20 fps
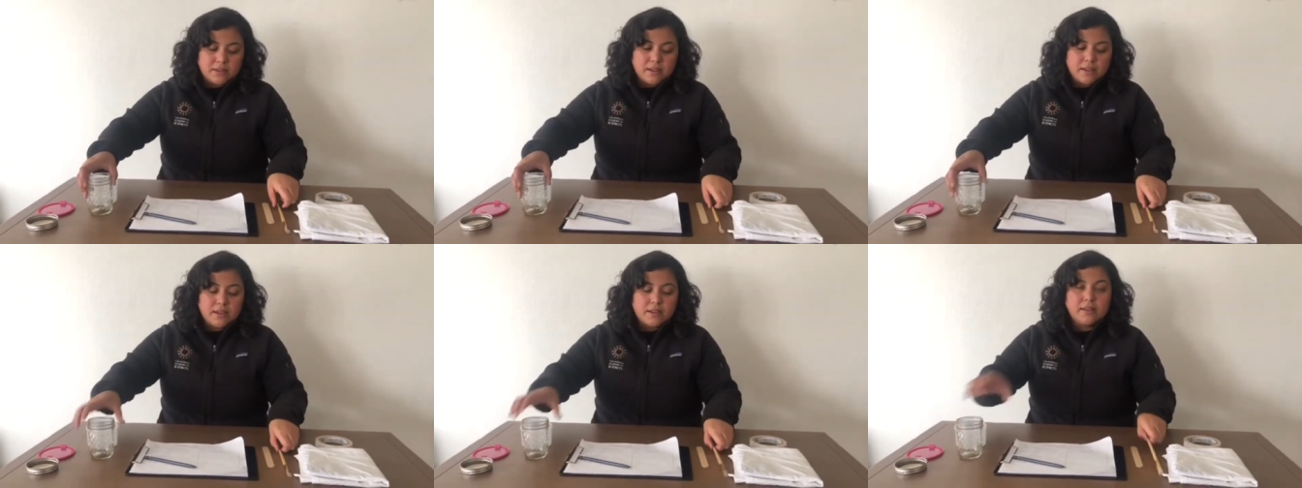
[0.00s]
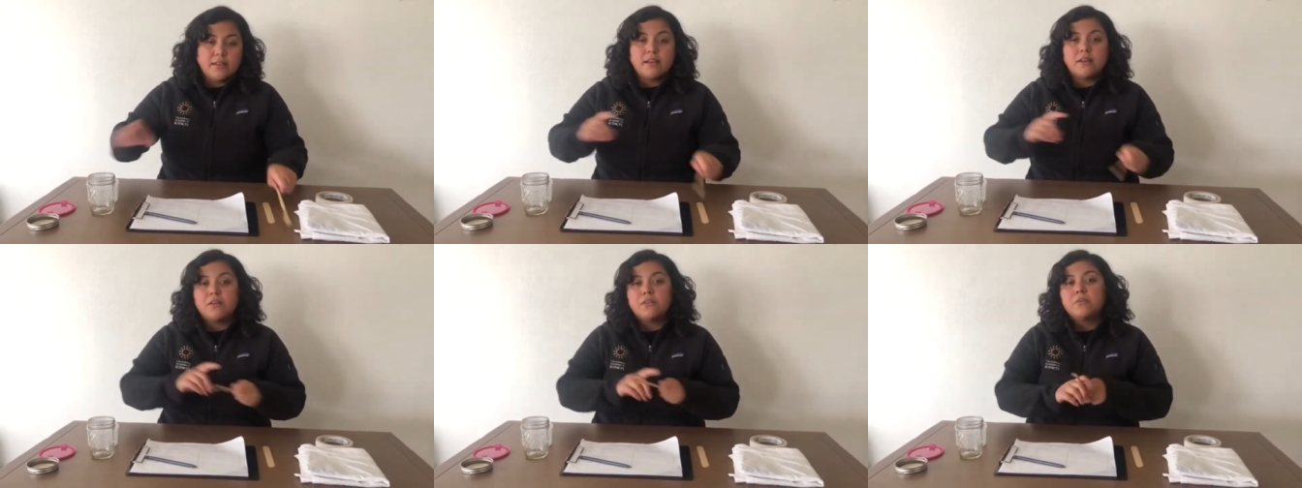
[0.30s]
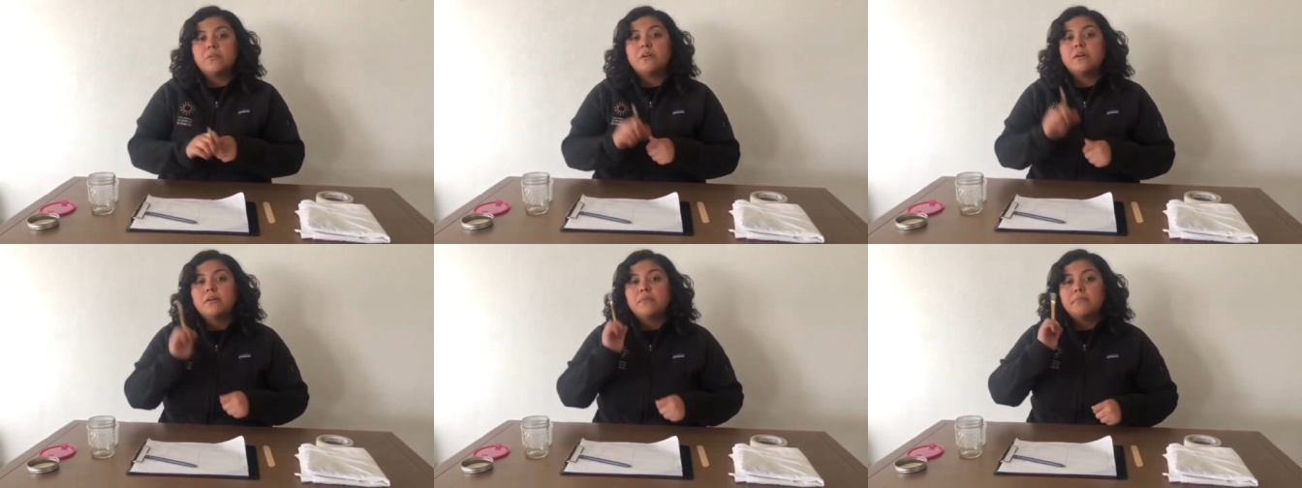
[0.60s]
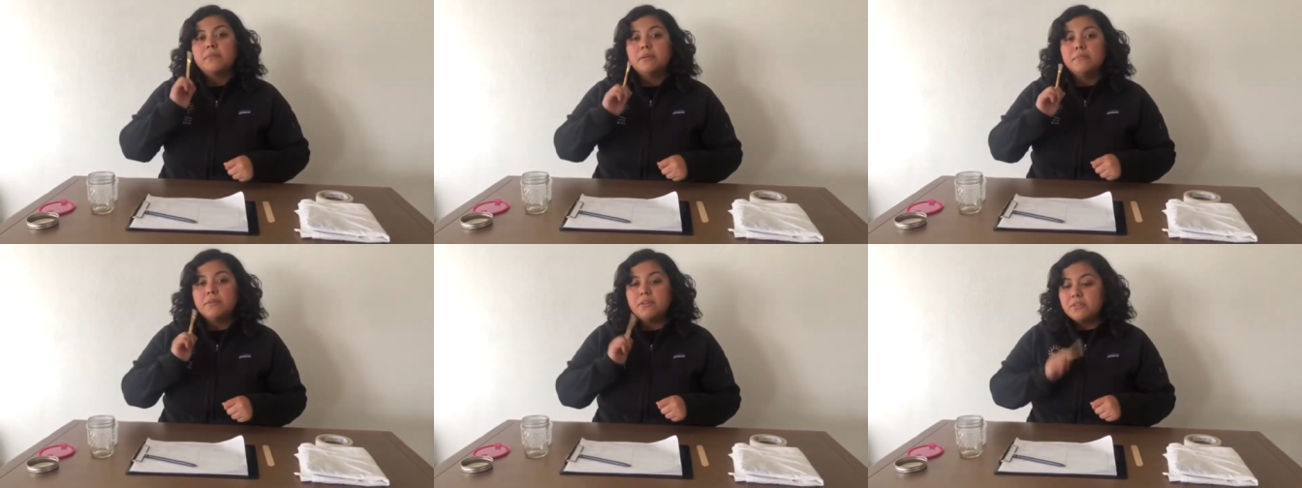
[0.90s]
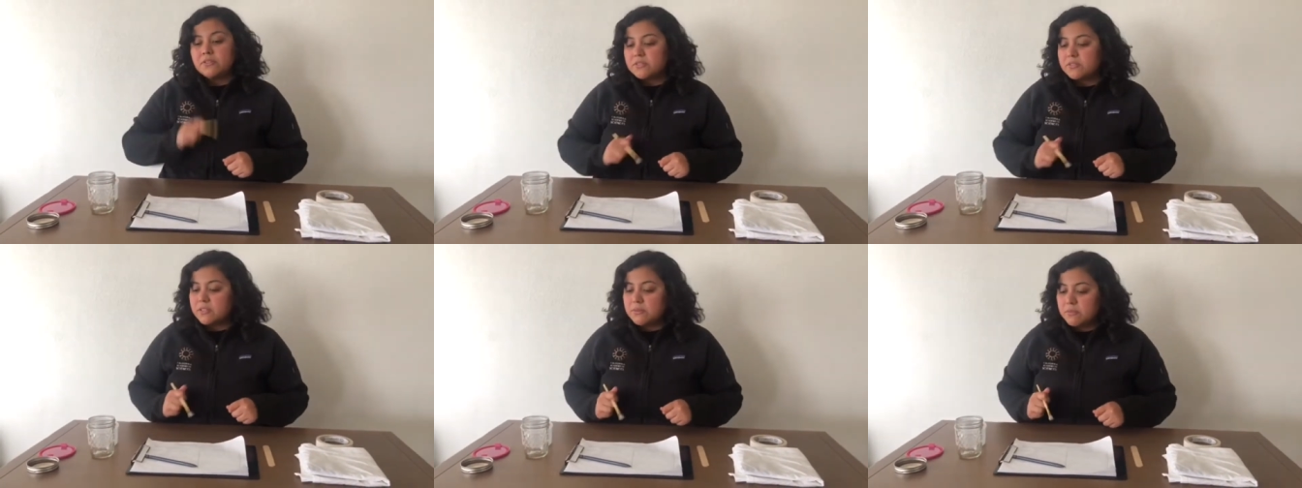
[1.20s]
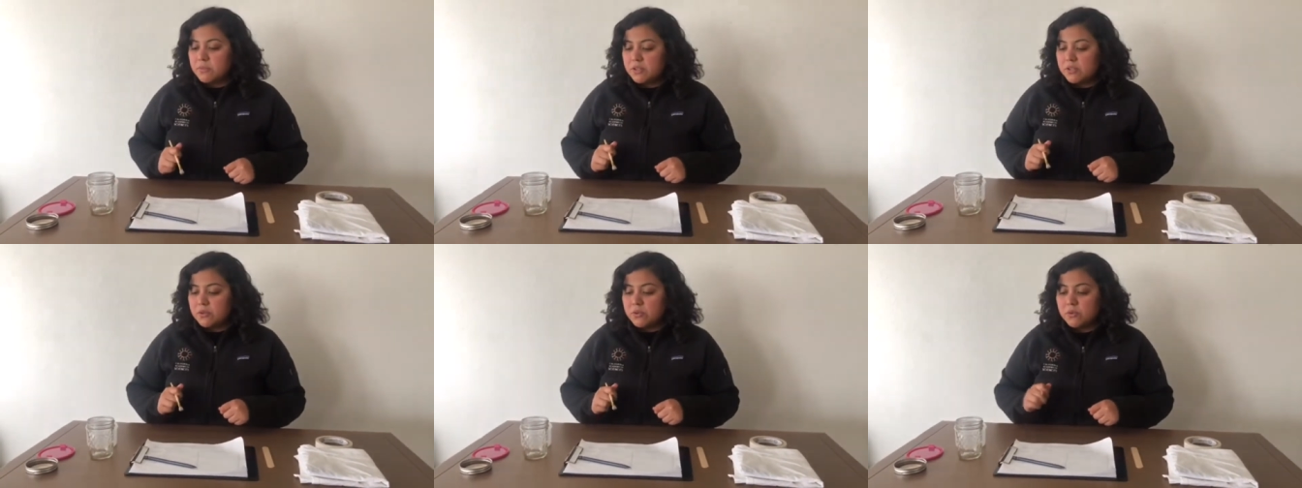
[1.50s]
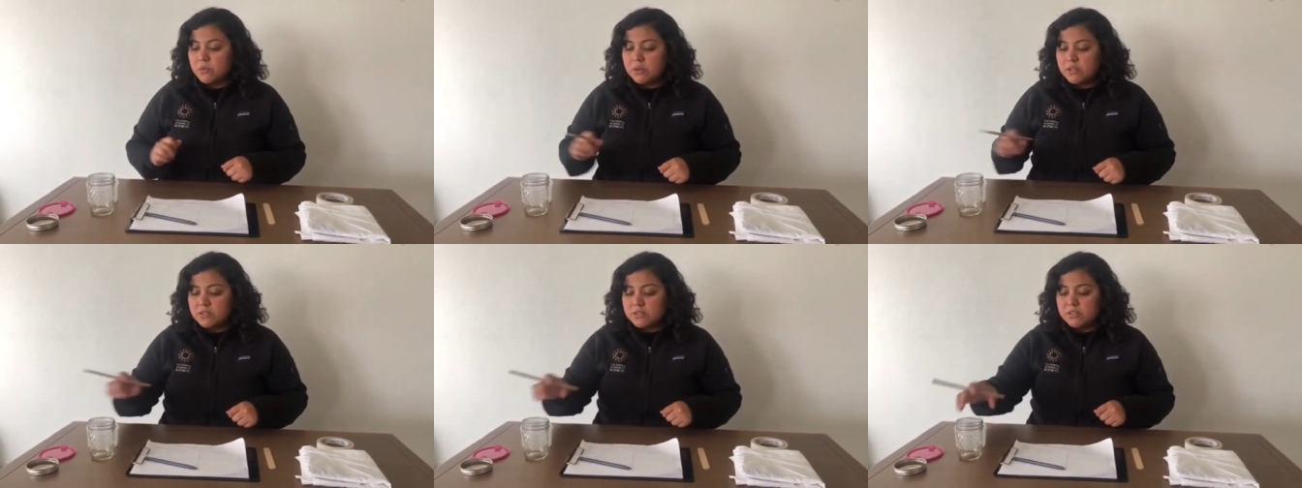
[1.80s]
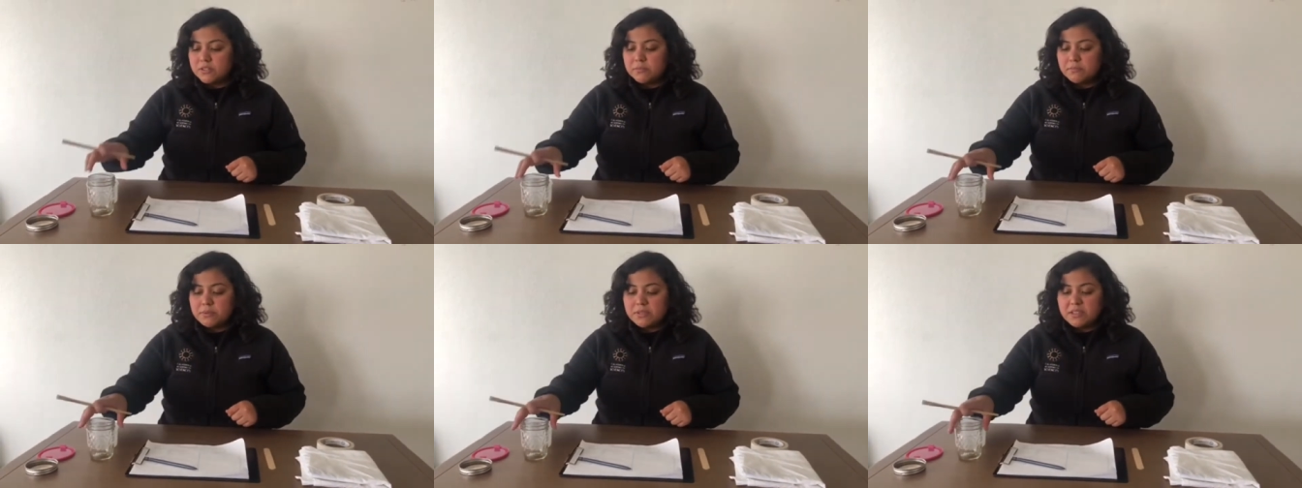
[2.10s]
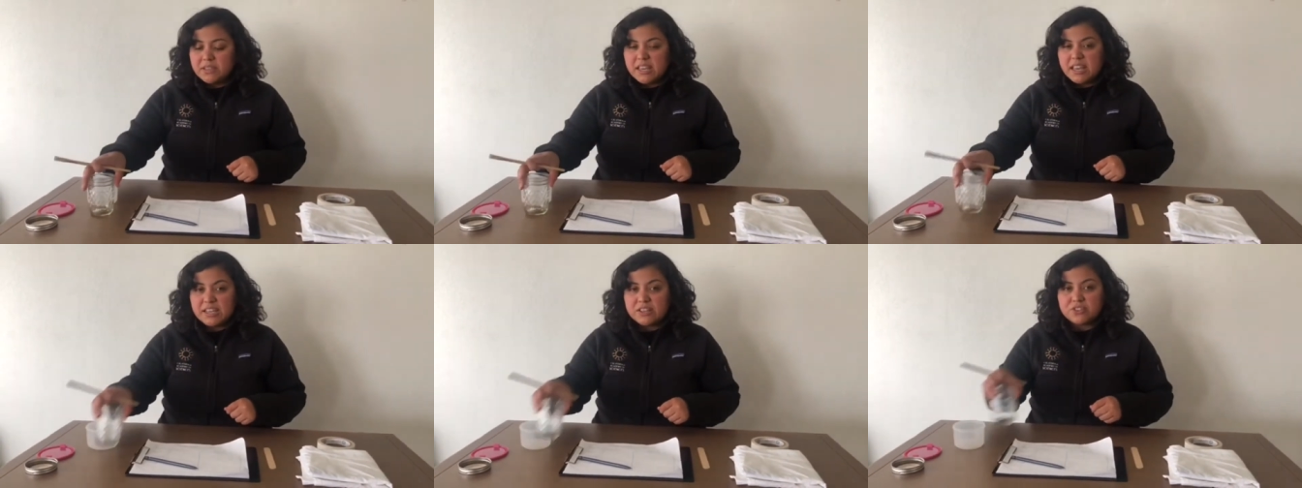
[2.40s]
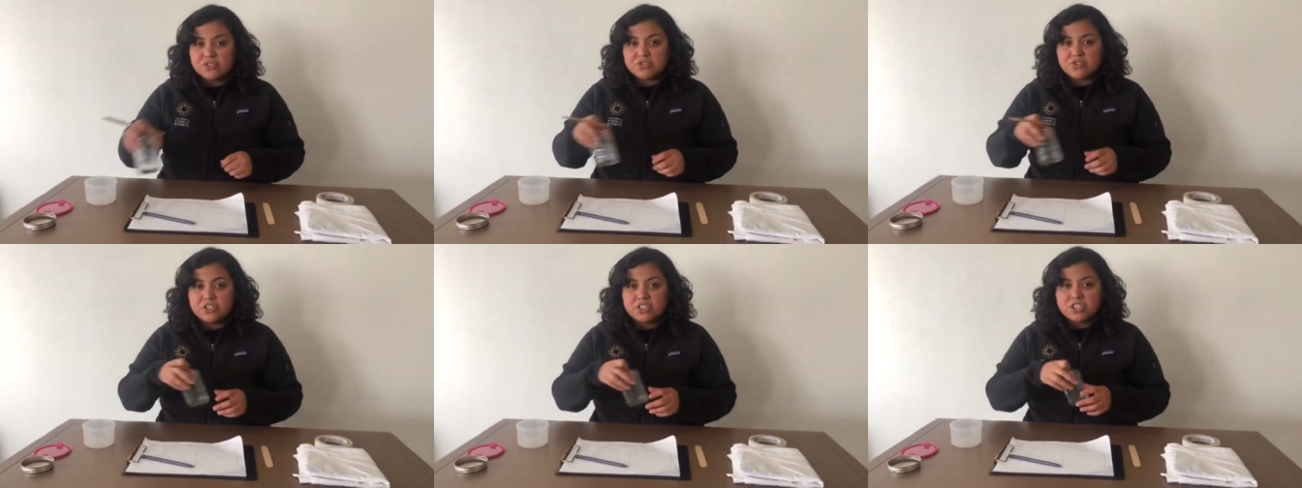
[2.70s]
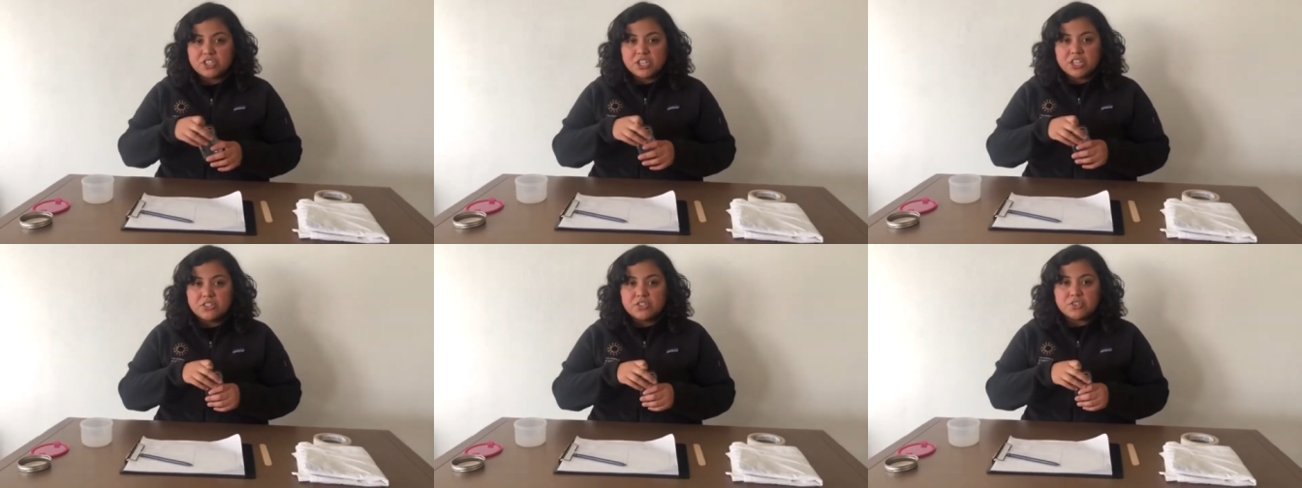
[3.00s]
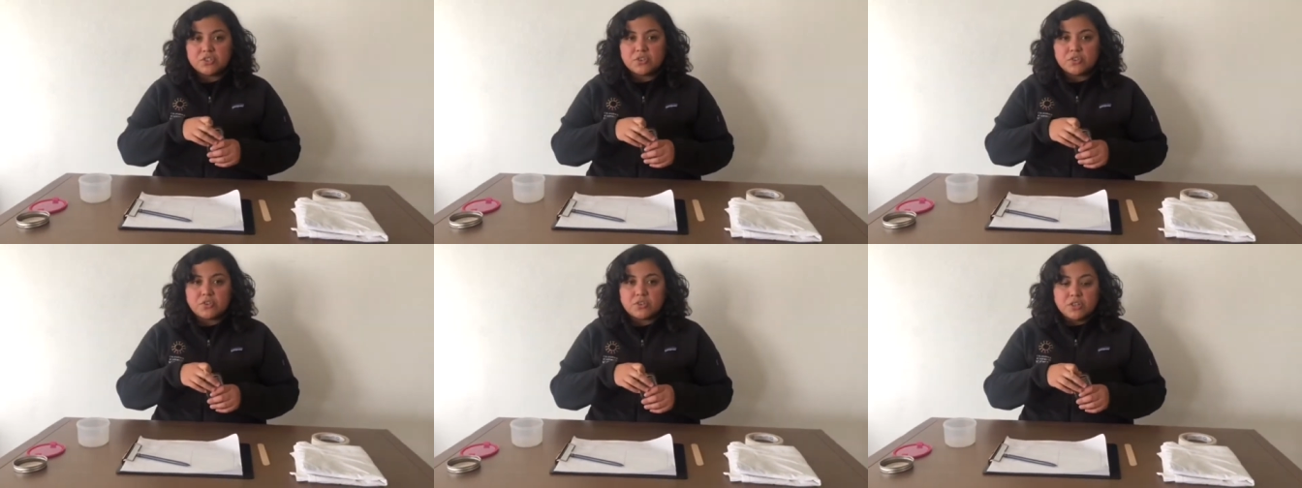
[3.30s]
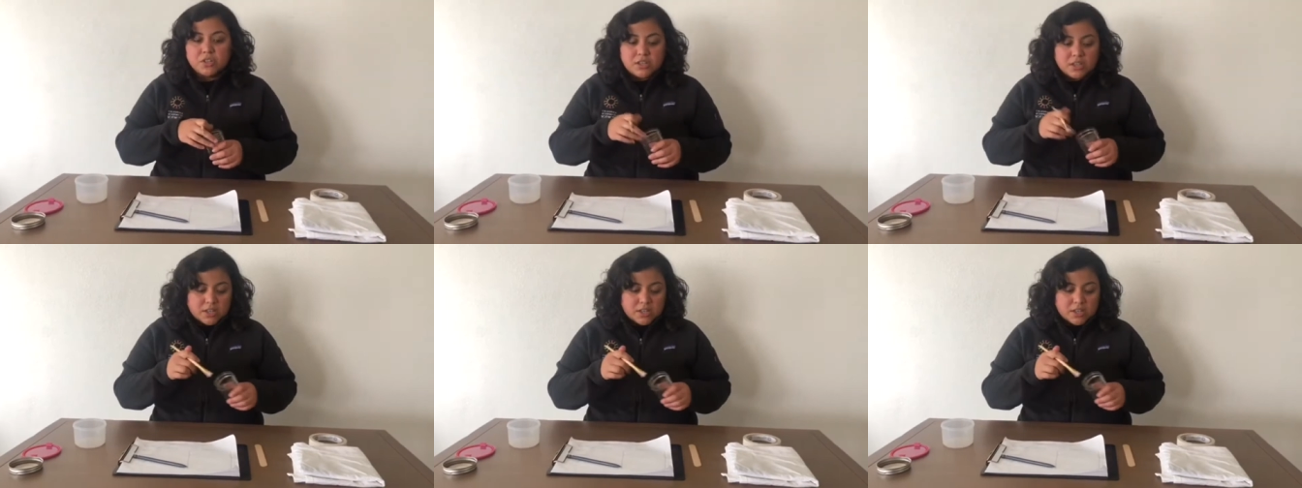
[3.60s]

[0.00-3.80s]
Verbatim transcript: Now, maybe you're someone who wants to be extra gentle